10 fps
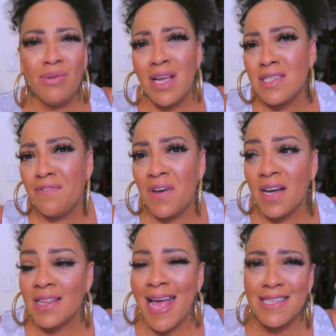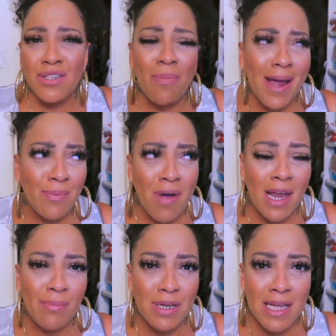Who gives a fuck? That's nobody's
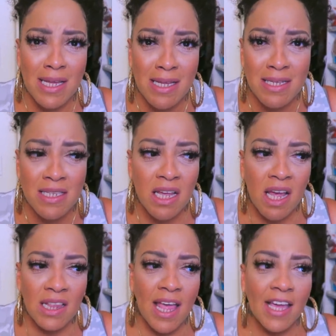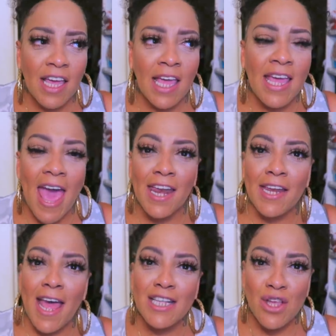problem but his. Like, he had a
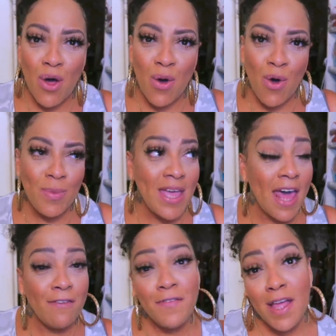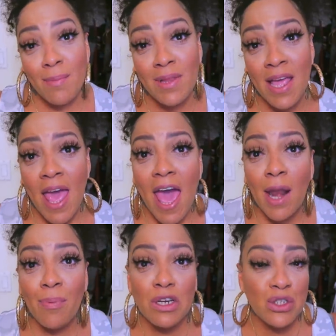nice home, he had a family, and
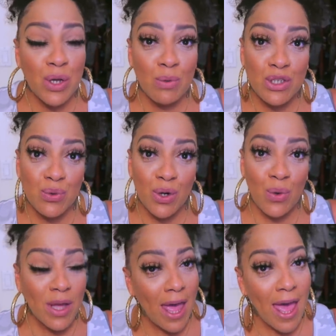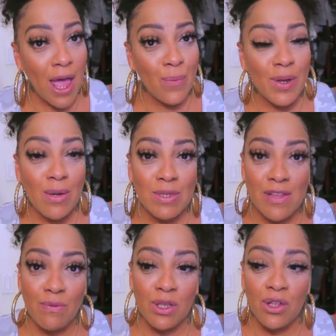I'm pretty sure he was doing okay when he was
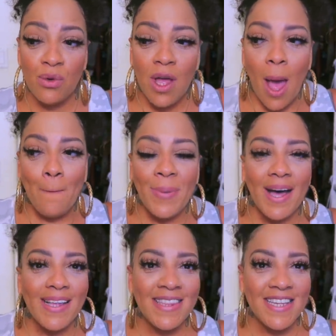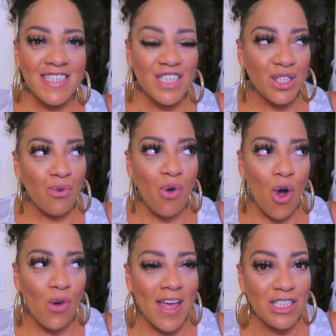living with you. But this is the
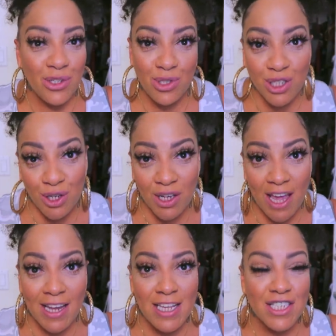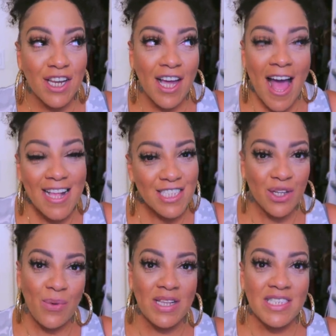role that you took, and these are the
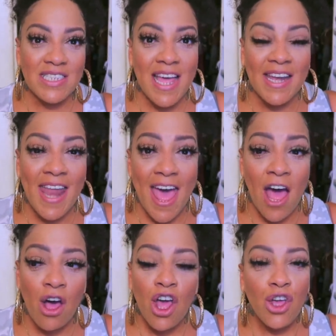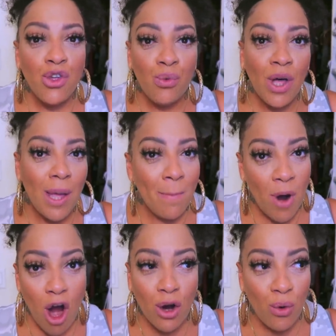consequences that now you will
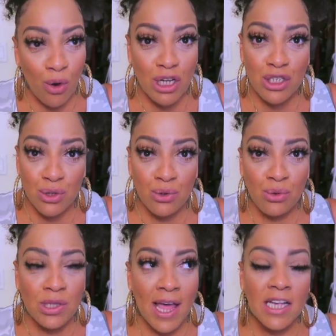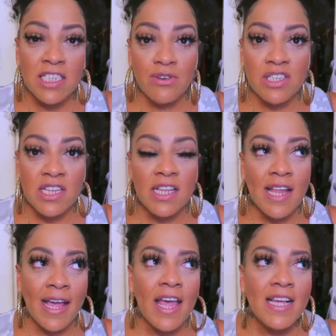embark on, dude. Like, seriously,
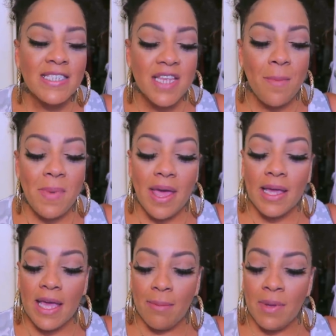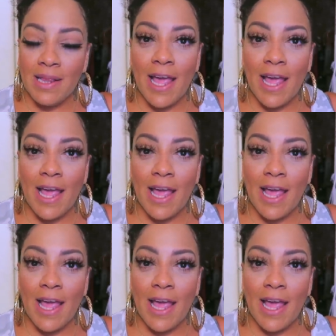like, some men get me.